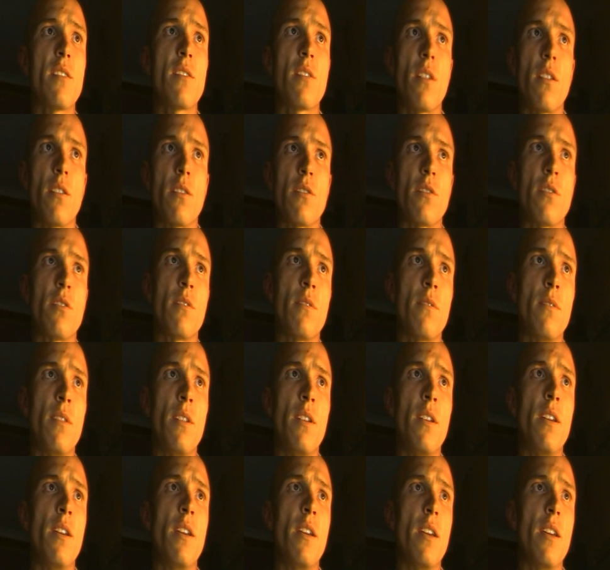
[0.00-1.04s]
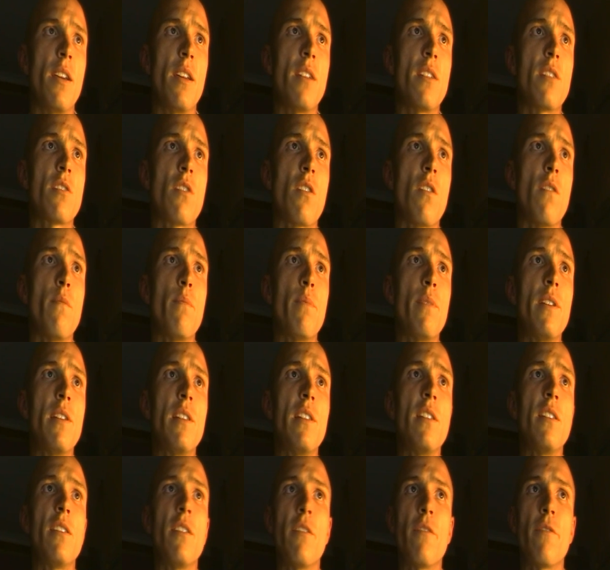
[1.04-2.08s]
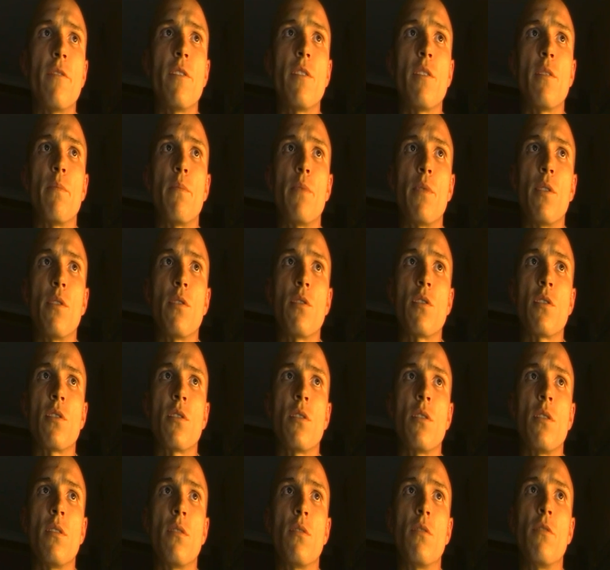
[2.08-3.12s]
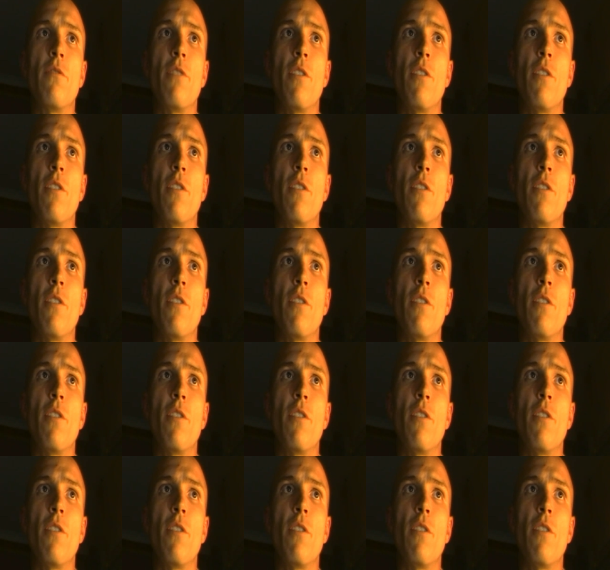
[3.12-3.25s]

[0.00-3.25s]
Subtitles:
As such, It is a completely different approach